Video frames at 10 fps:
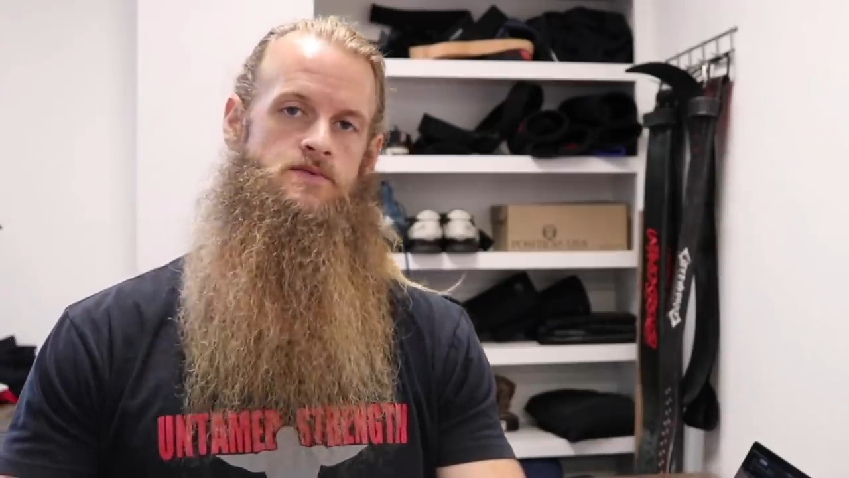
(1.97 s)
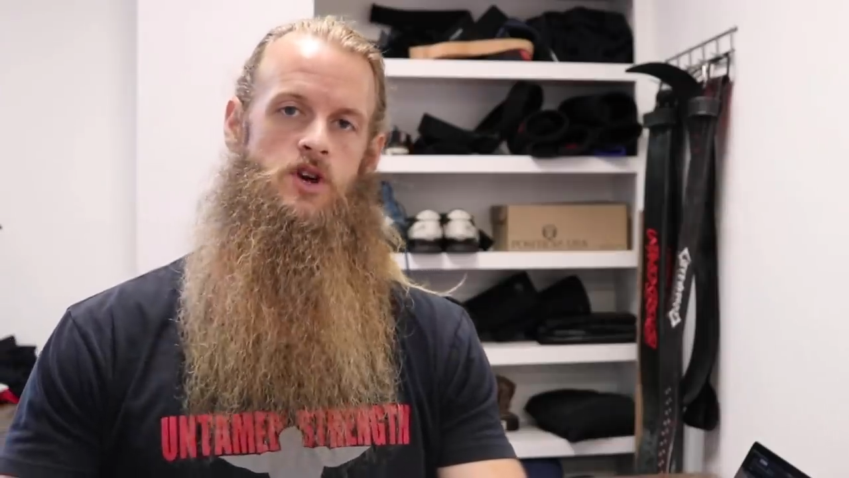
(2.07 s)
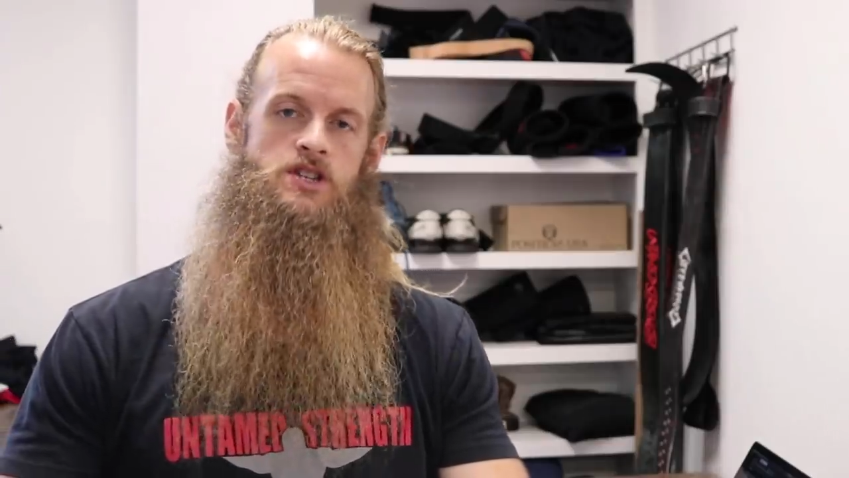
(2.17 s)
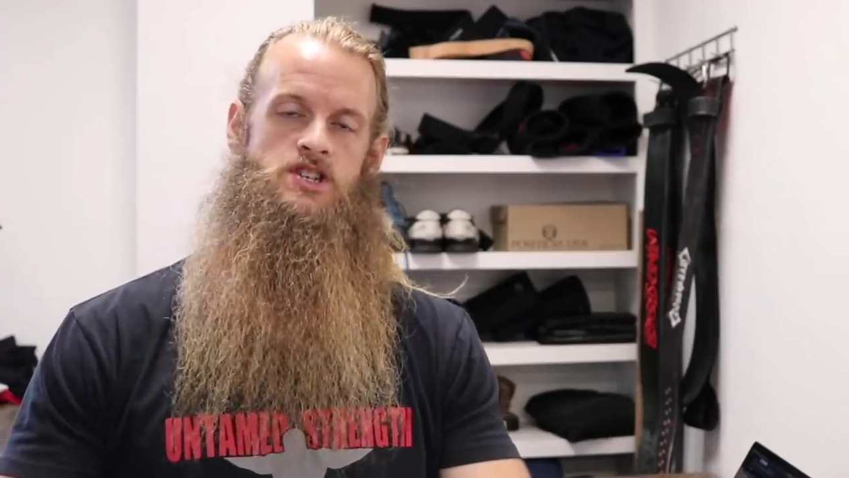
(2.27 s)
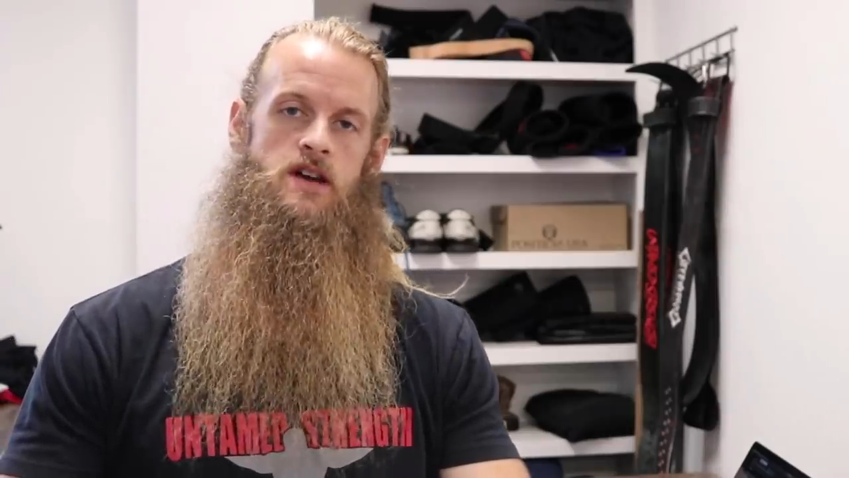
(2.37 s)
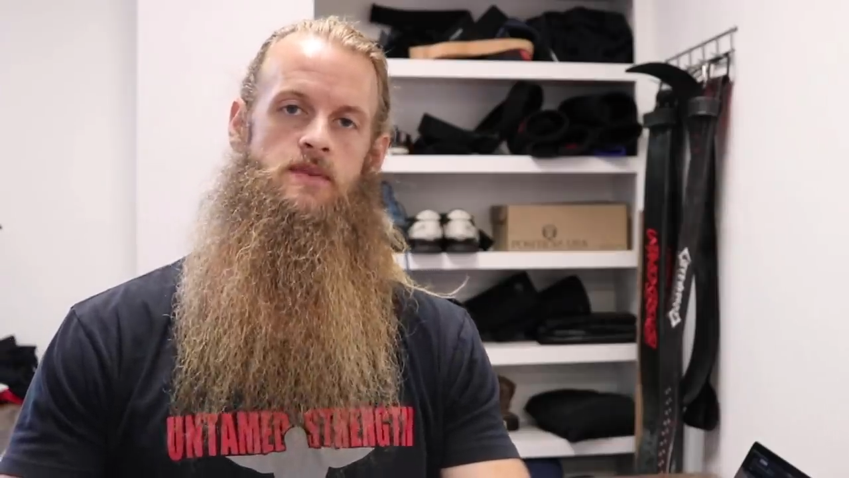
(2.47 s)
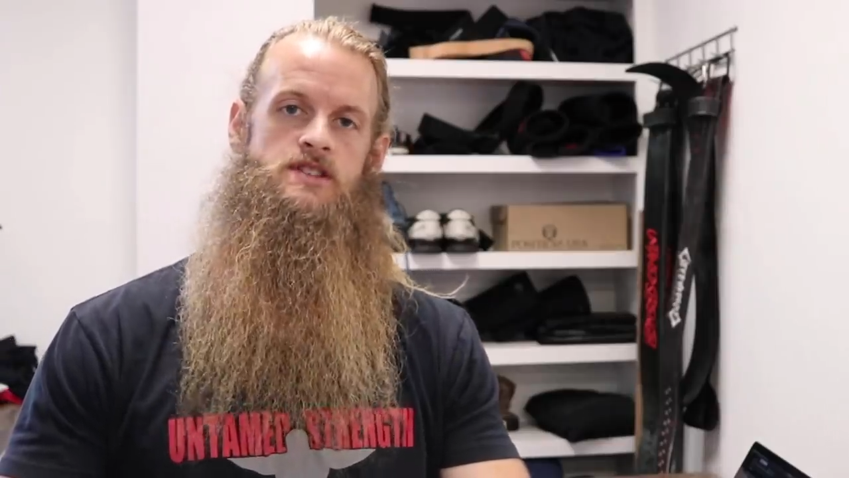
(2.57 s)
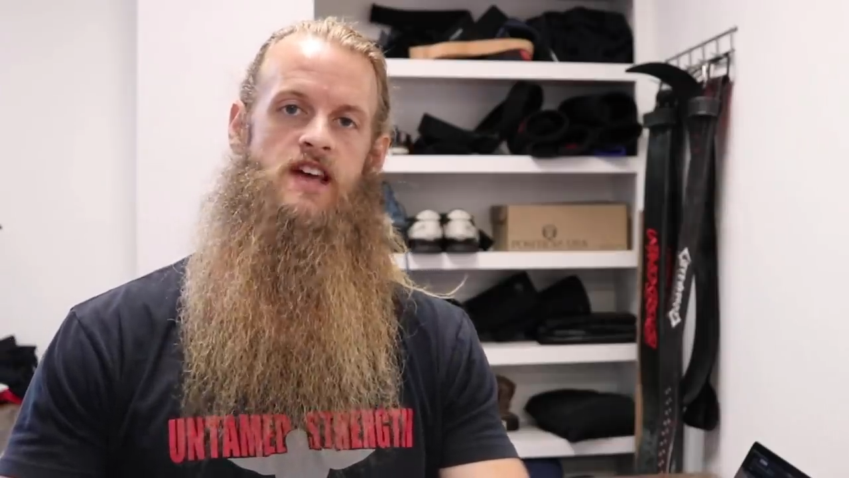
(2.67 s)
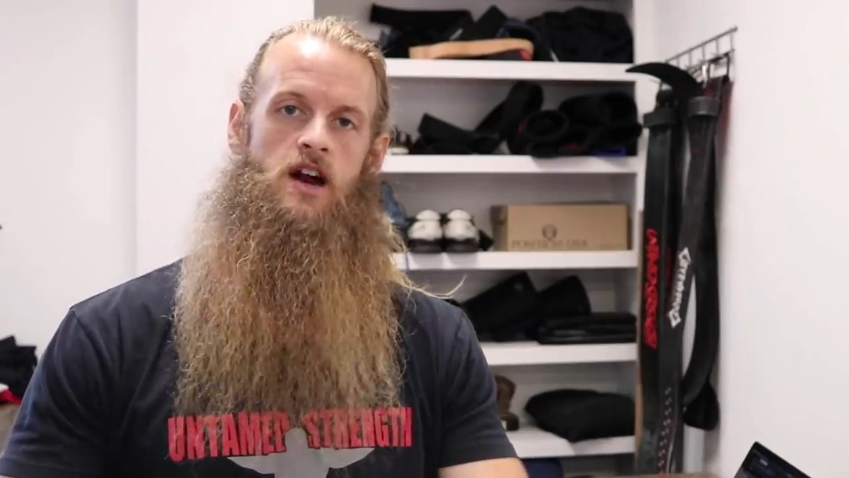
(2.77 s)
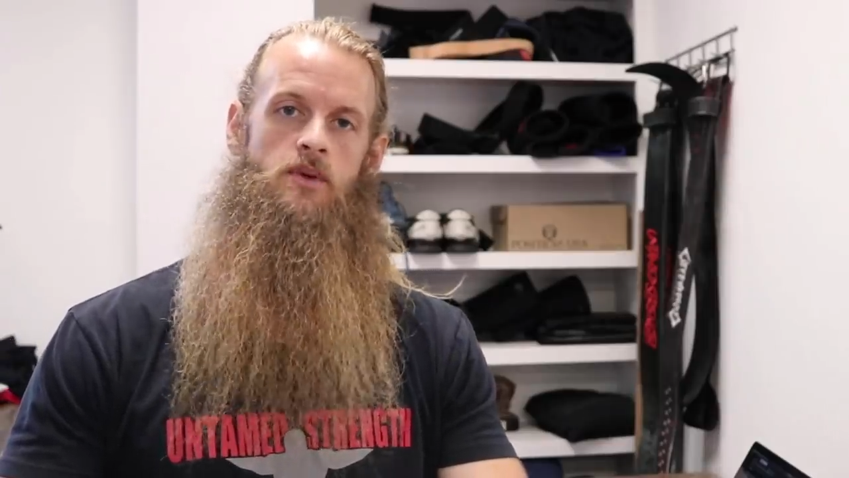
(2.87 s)
Strength Gym in
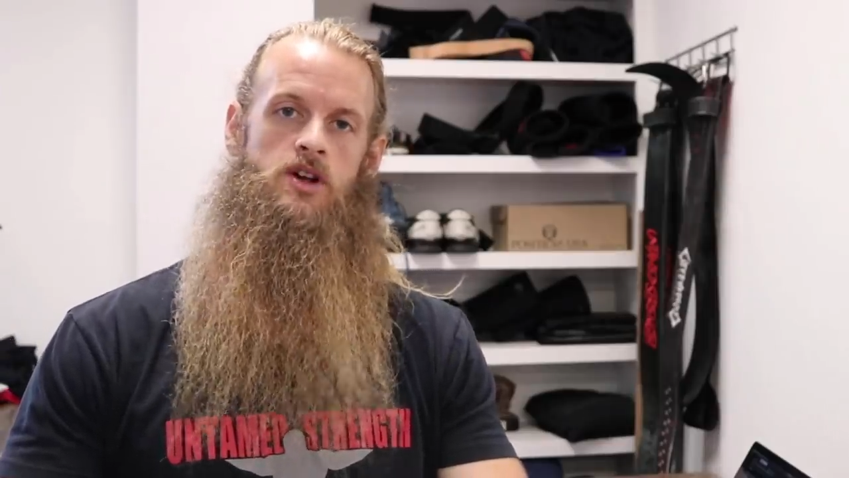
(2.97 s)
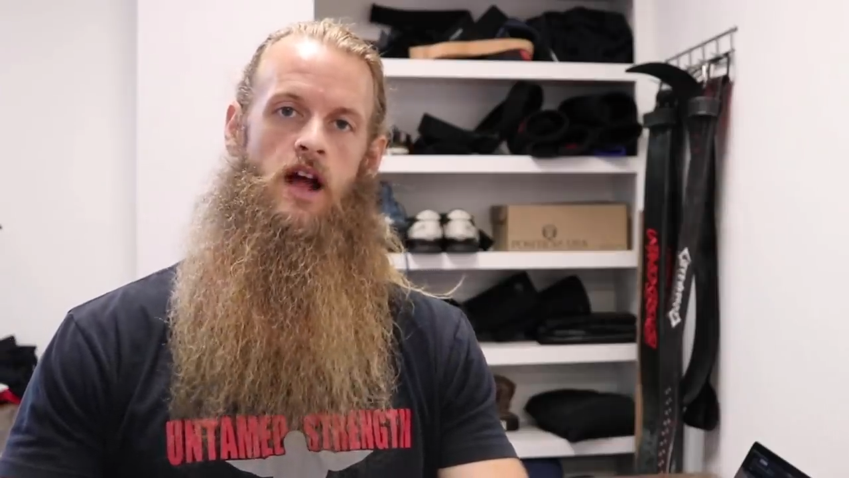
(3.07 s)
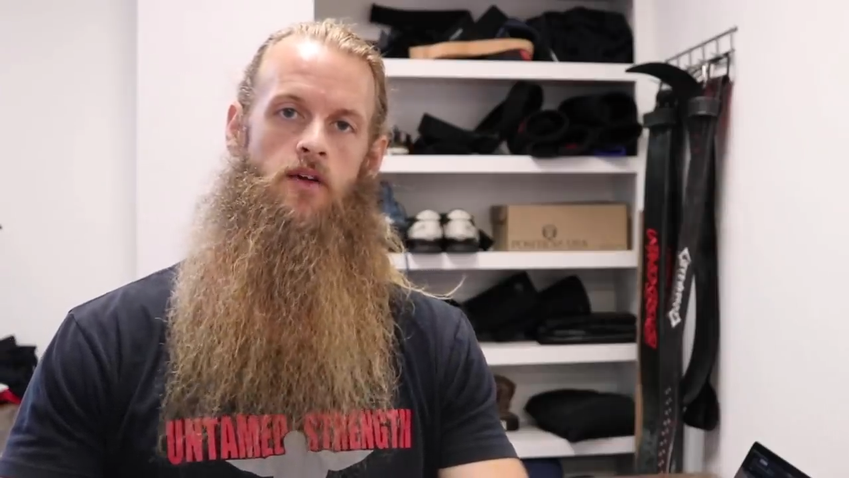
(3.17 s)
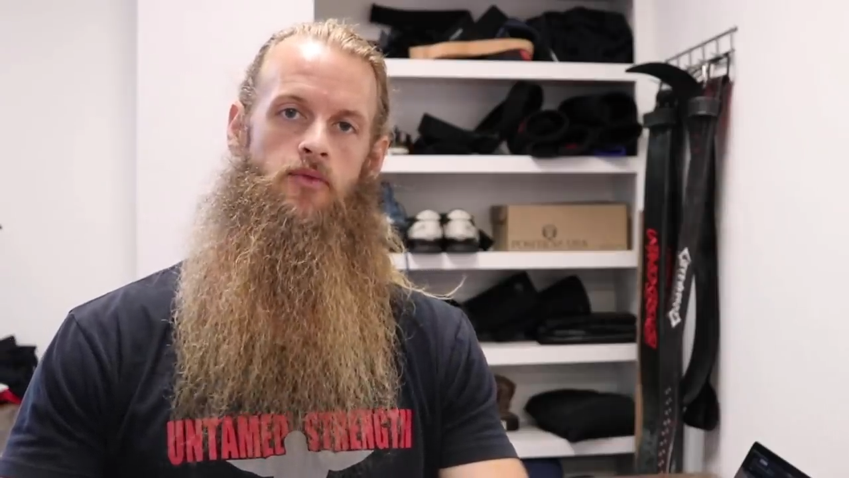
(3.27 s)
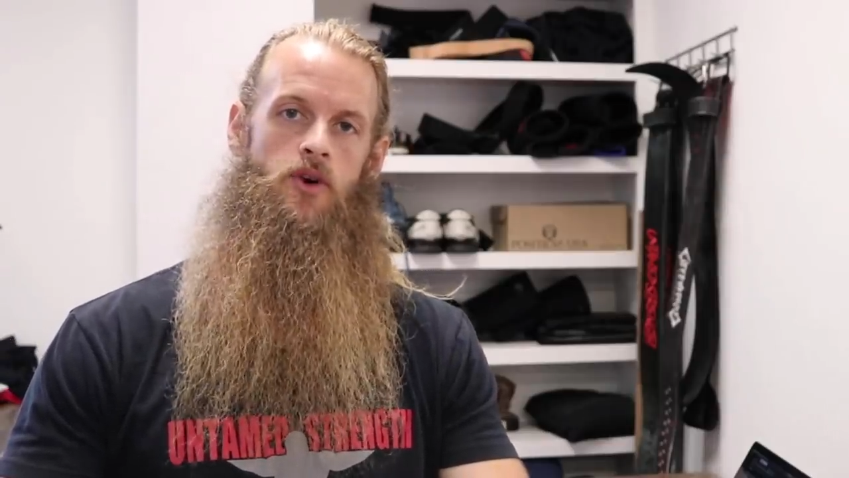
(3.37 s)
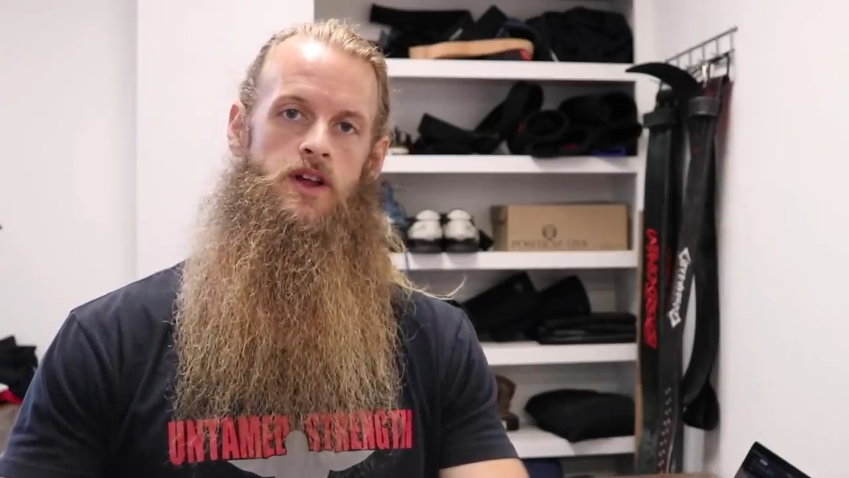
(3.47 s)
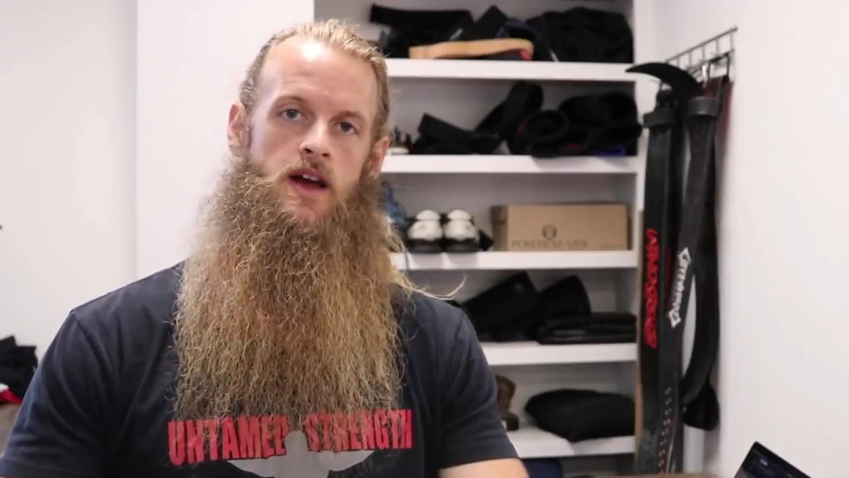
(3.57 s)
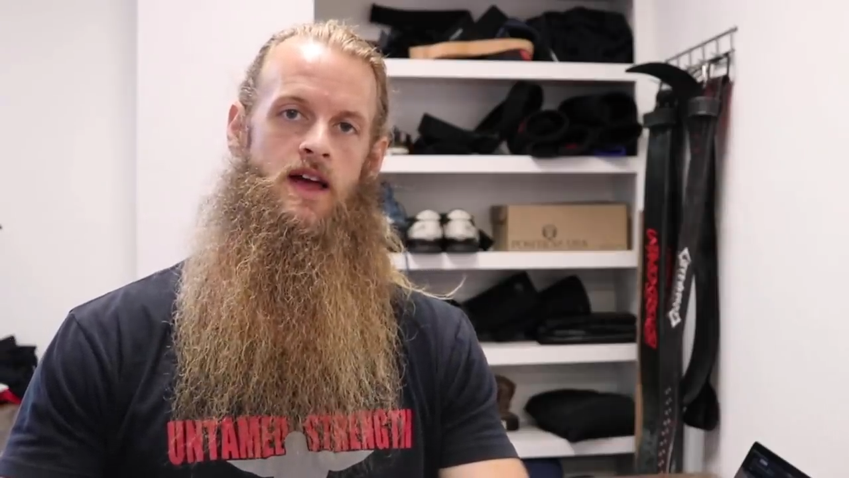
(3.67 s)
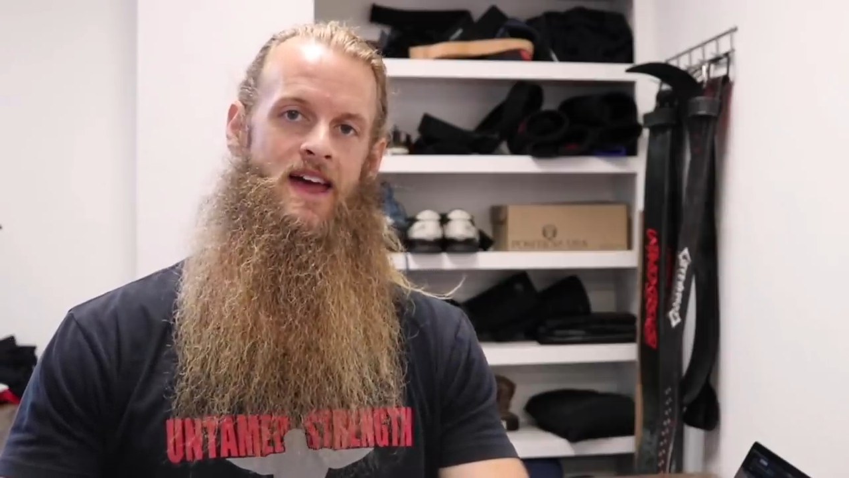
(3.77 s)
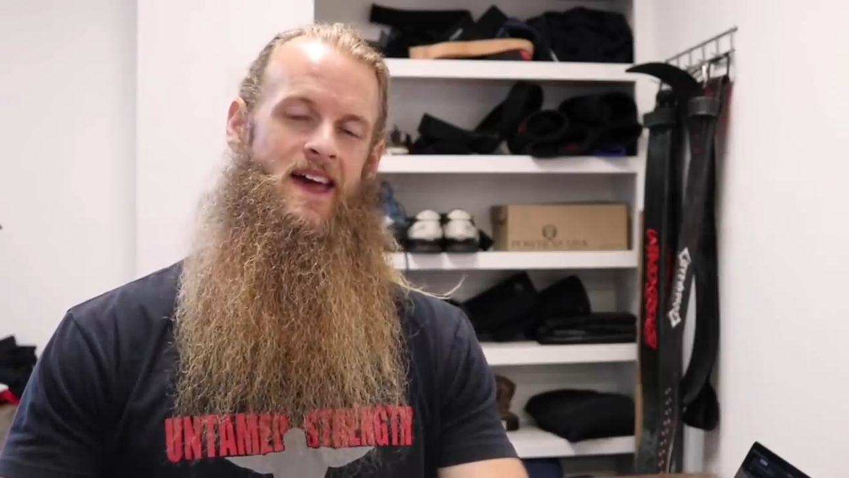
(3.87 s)
Sacramento, California,